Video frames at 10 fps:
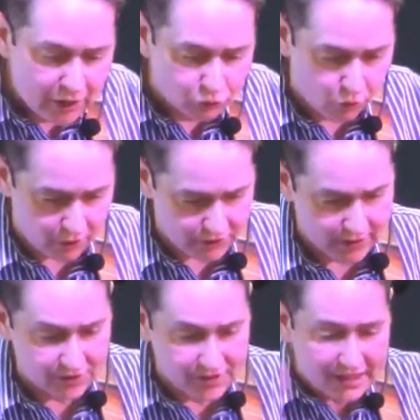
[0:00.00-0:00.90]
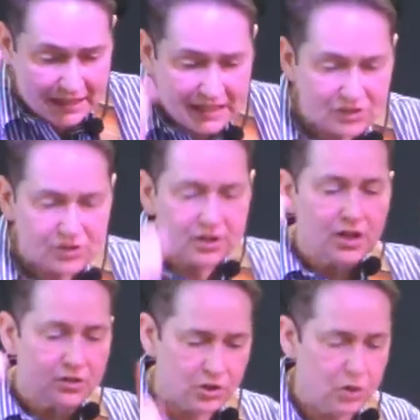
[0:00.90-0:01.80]
Rohr says. It is
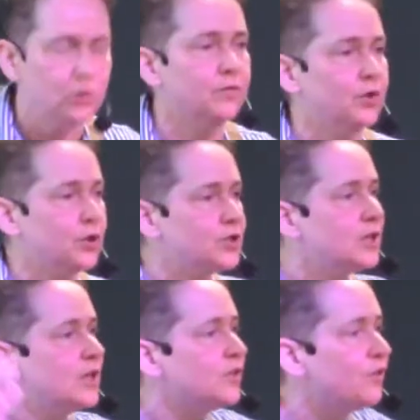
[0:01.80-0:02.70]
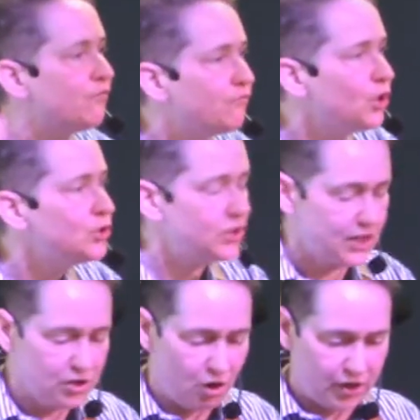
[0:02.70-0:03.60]
the universe, the first
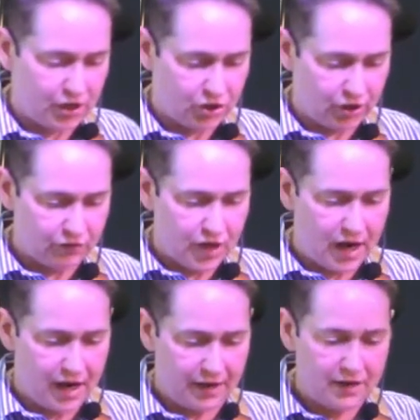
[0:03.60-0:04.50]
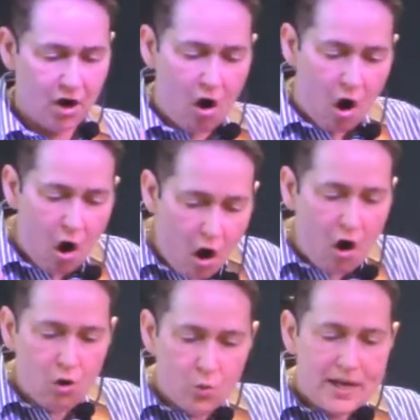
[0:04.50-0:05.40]
incarnation of God.
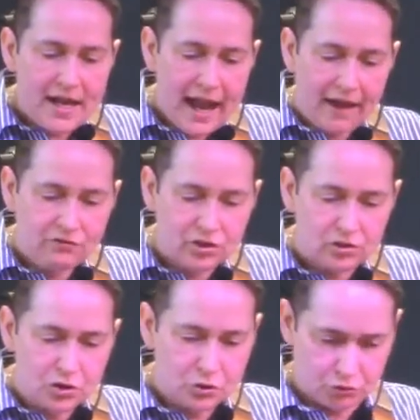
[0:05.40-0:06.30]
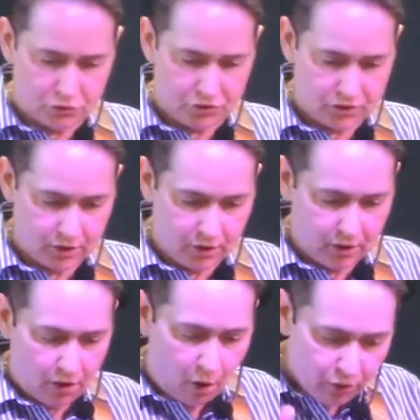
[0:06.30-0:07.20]
All we have to lose
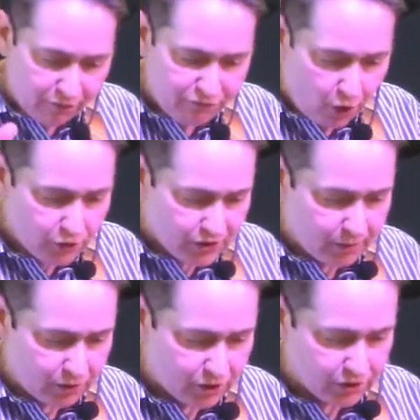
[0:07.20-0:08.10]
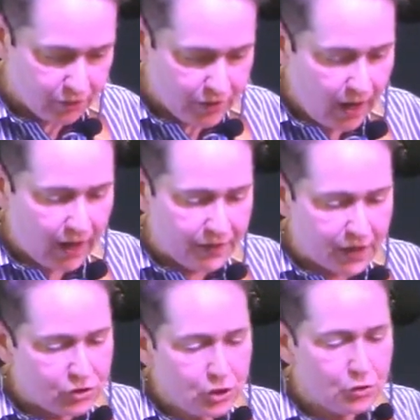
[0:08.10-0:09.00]
are the false images of God
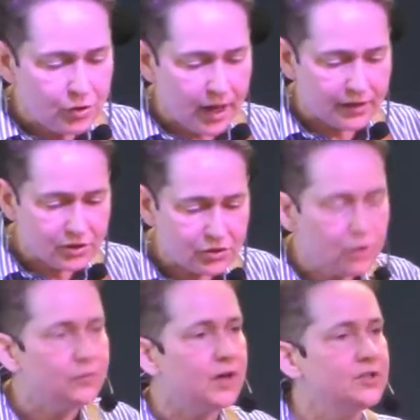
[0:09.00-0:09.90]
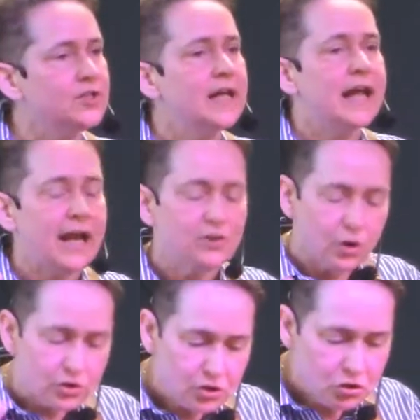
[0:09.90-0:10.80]
that do not serve us and are
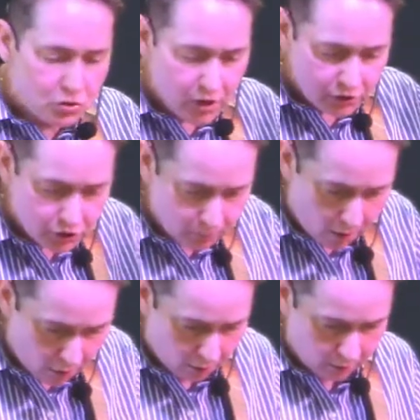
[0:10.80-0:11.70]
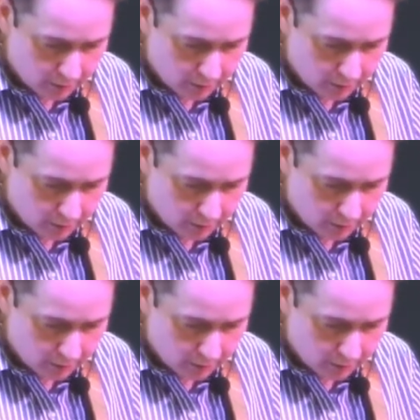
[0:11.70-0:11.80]
too small.